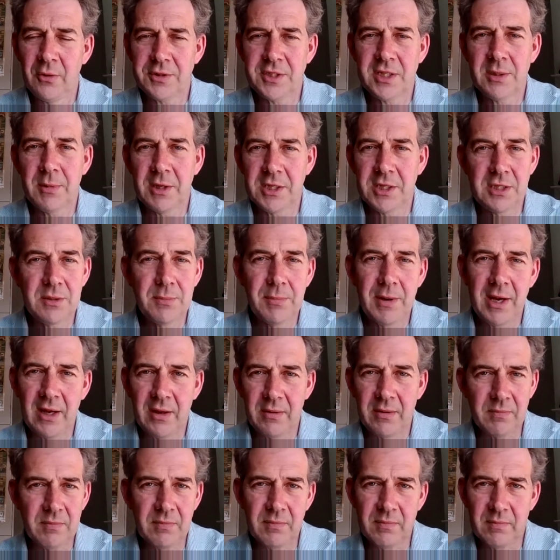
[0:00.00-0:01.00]
Not so much
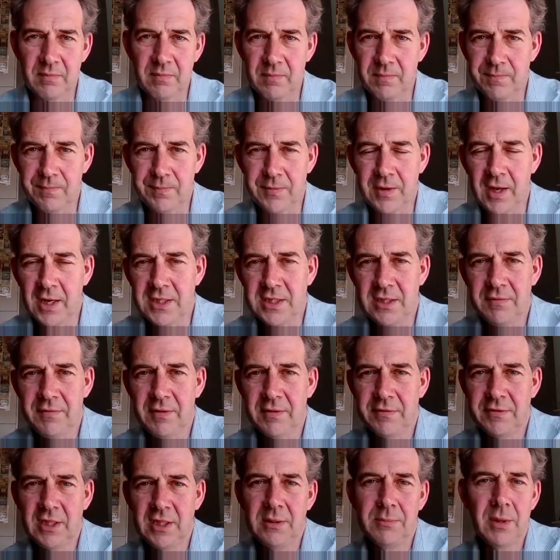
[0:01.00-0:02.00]
about
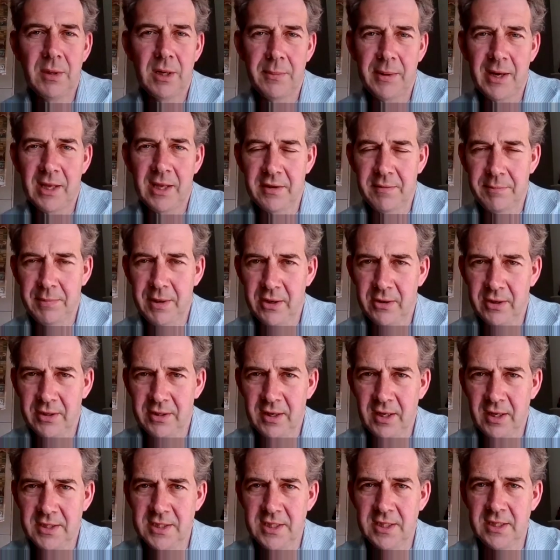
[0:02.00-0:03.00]
1915, but about the
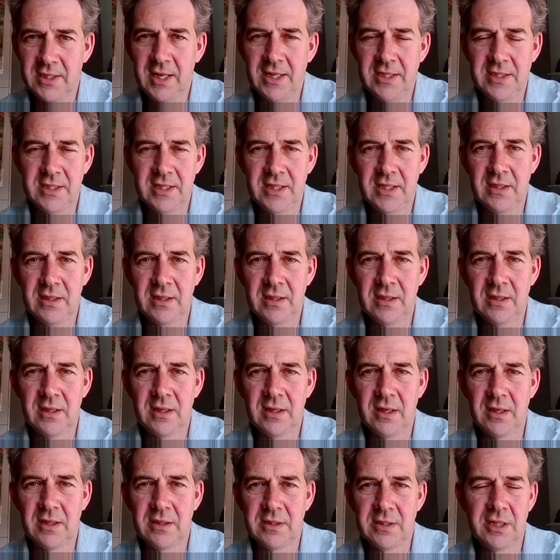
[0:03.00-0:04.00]
period 1918
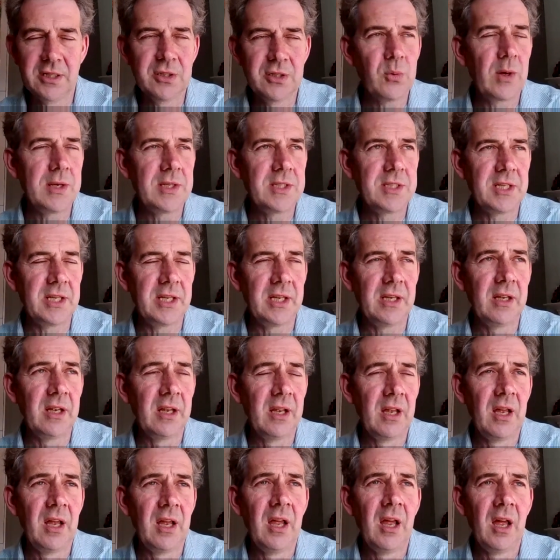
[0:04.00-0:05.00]
to 20
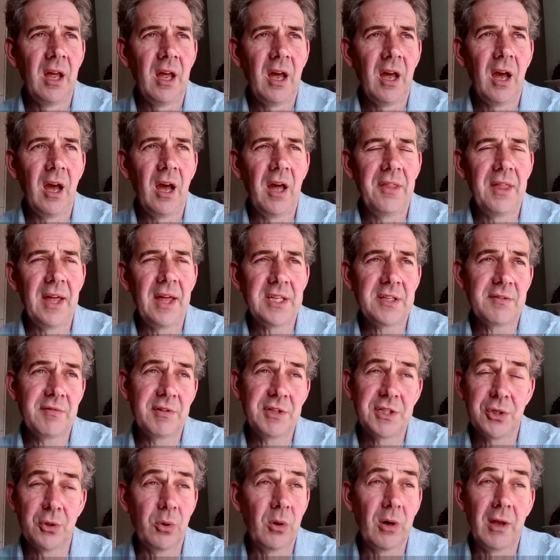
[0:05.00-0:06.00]
uh,
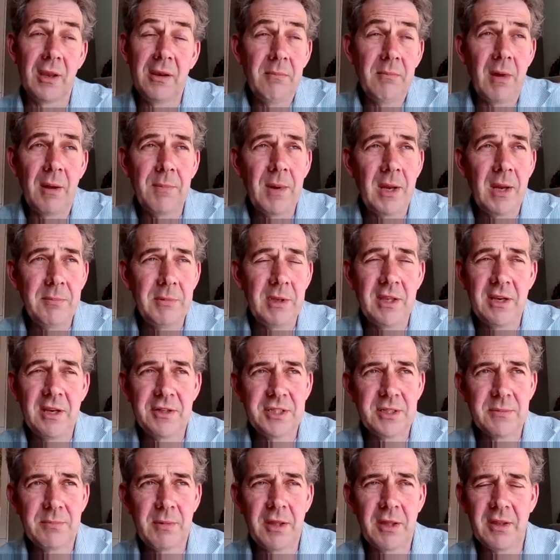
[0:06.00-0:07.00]
that's for sure. And maybe
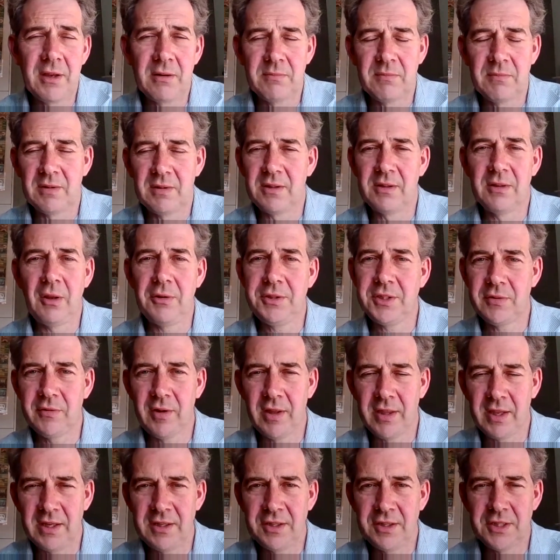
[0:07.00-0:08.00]
there's some other,
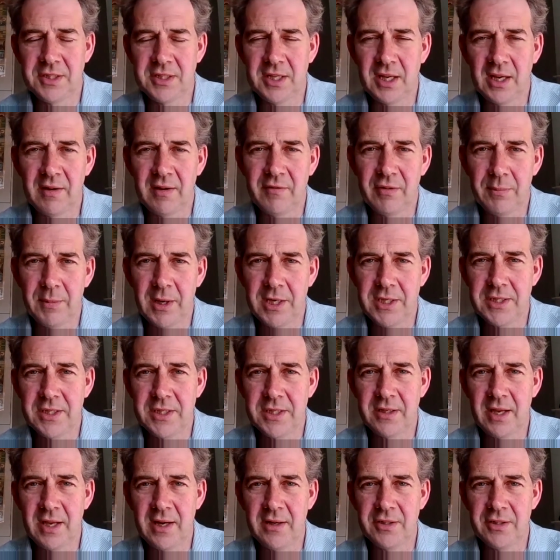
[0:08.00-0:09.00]
lots of other interesting
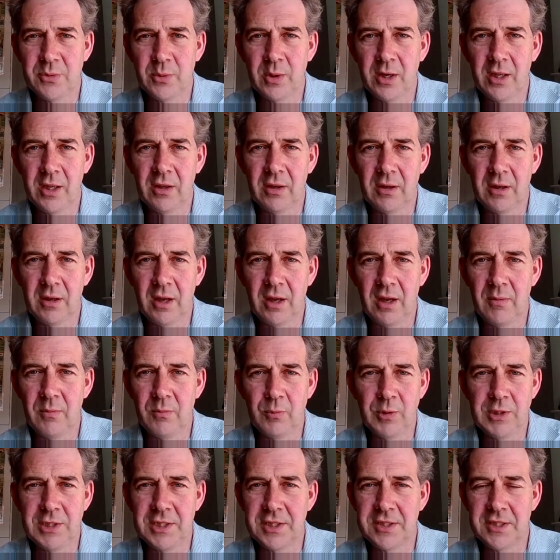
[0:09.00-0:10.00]
information there as well.
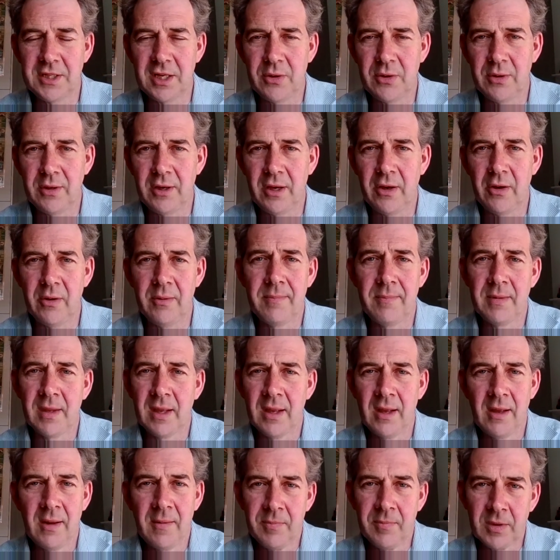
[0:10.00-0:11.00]
Um, we just don't know.
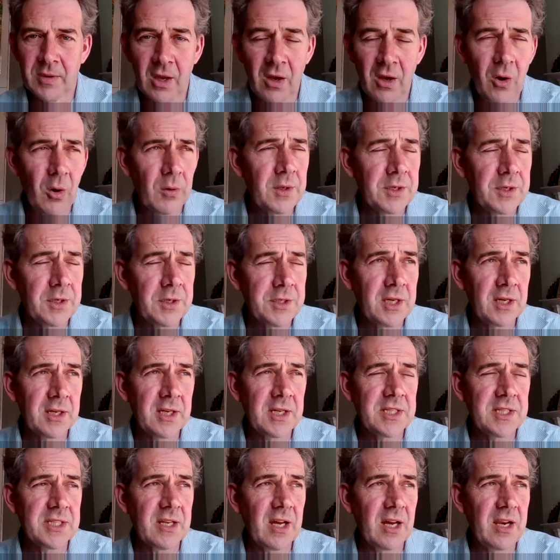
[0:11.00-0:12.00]
On the
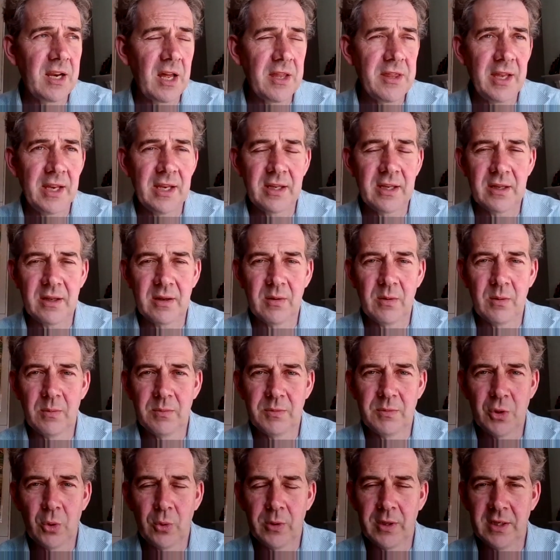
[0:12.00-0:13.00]
Turkish side, I think
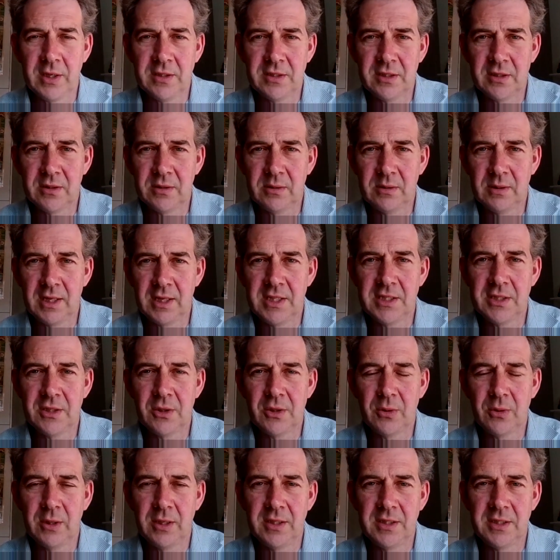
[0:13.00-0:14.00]
talking to
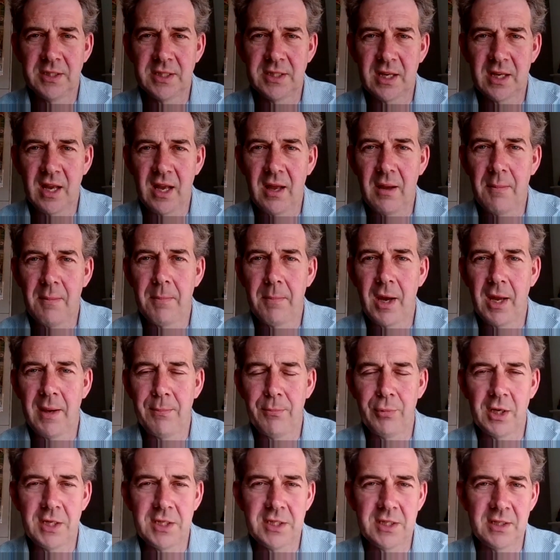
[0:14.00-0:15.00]
historians,
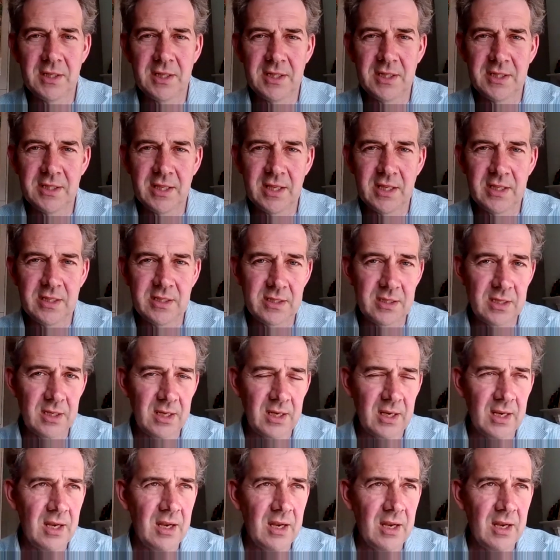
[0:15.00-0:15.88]
my impression is that